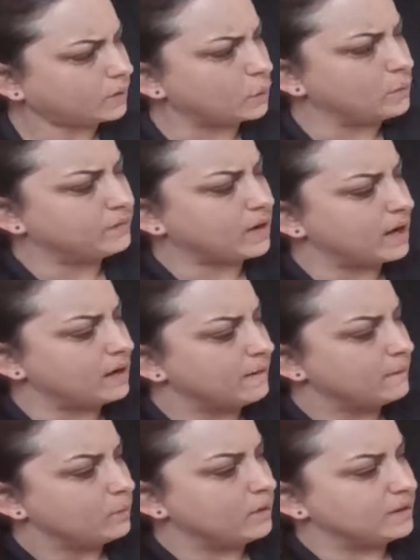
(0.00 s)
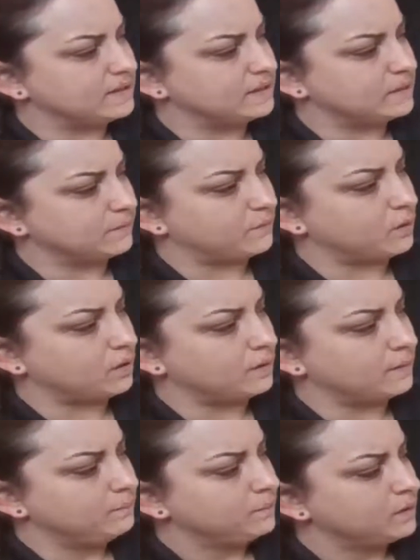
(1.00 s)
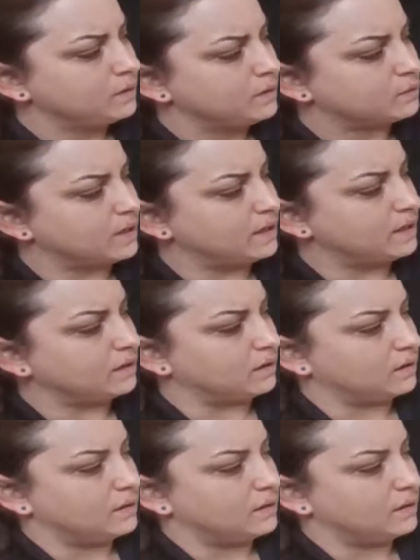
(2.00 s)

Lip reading: We already seen it before. It's right here.